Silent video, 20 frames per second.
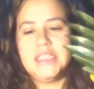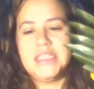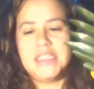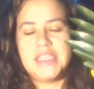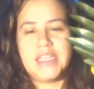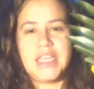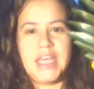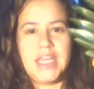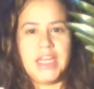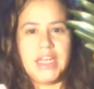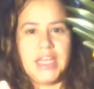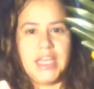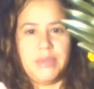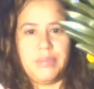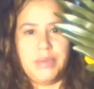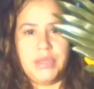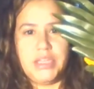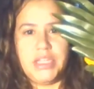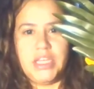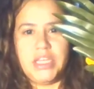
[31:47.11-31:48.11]
to kind of like
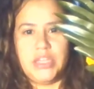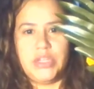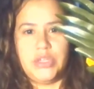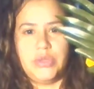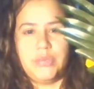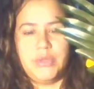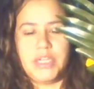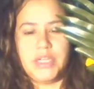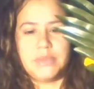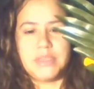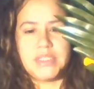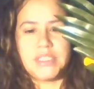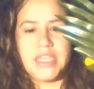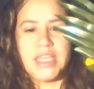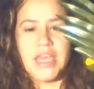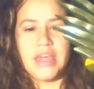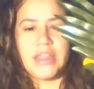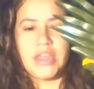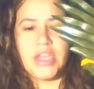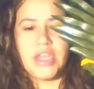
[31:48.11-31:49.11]
put the aluminum
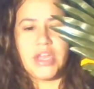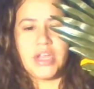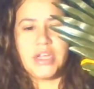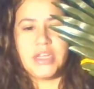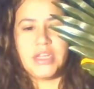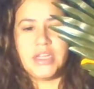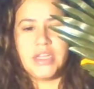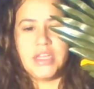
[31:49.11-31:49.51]
together